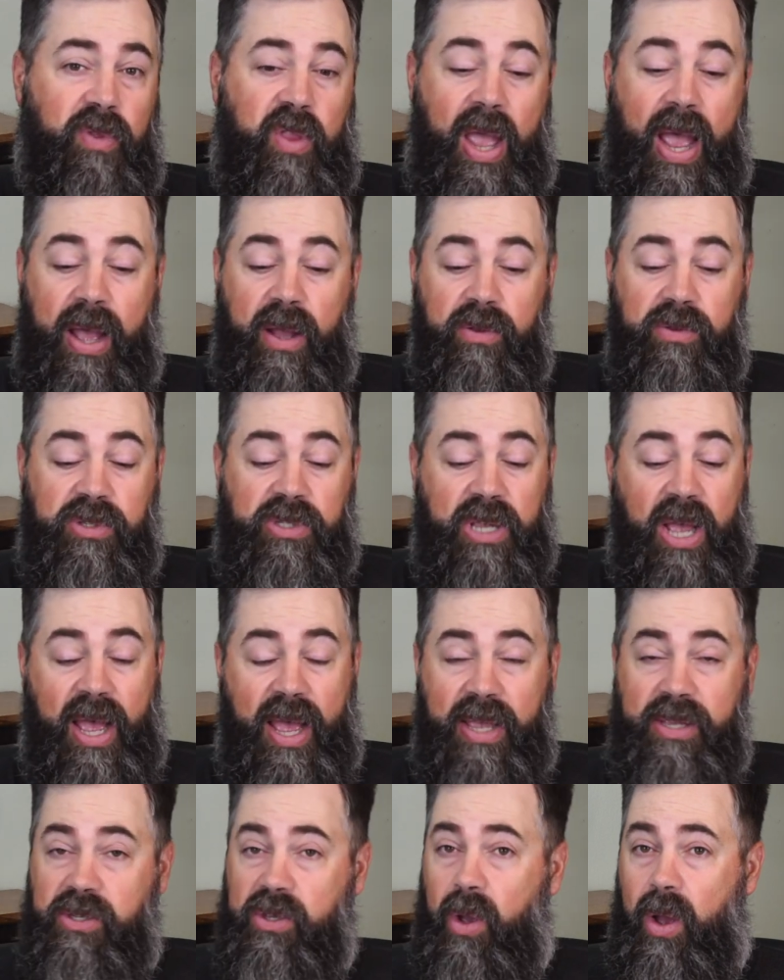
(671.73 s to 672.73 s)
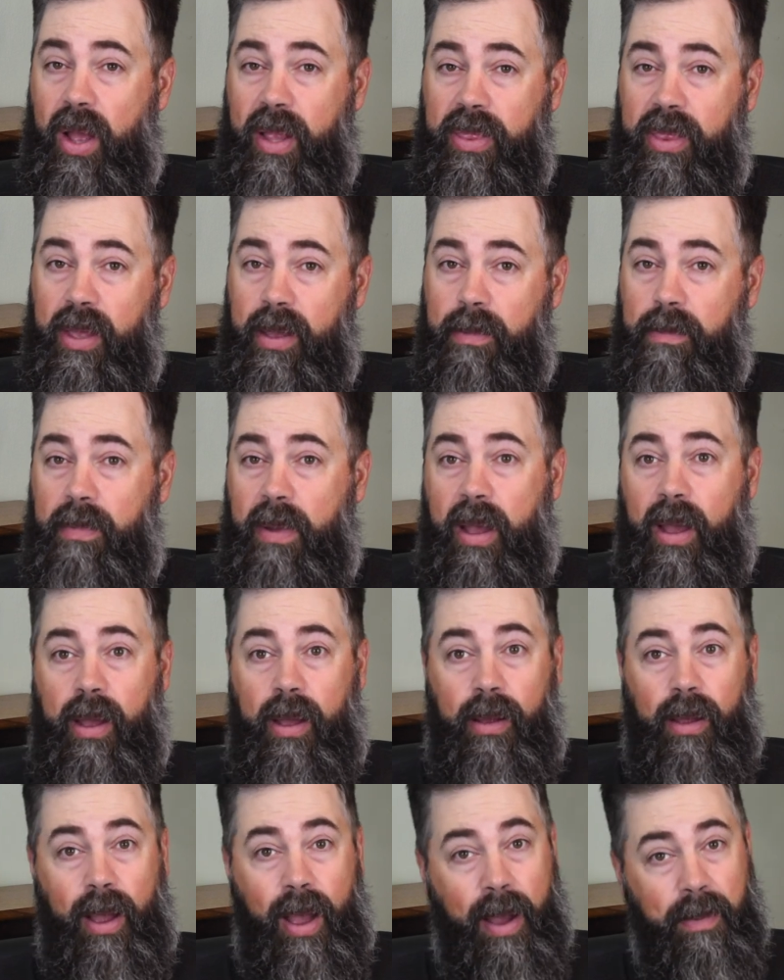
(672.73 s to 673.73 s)
downsize on them,
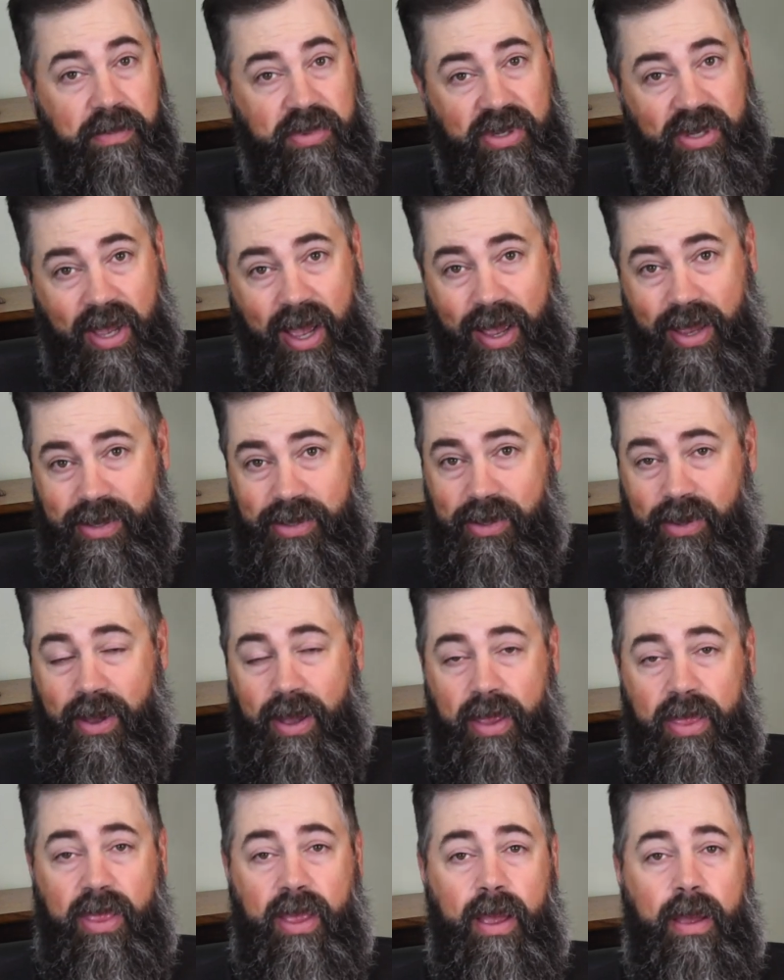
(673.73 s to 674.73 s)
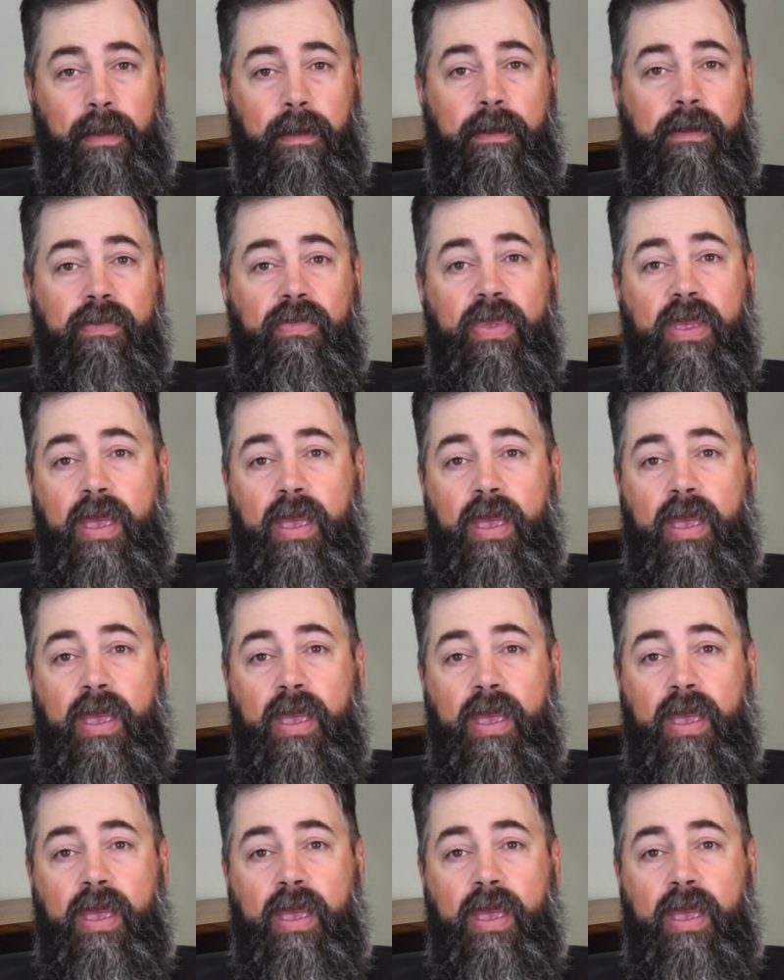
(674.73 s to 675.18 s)
upsize on them.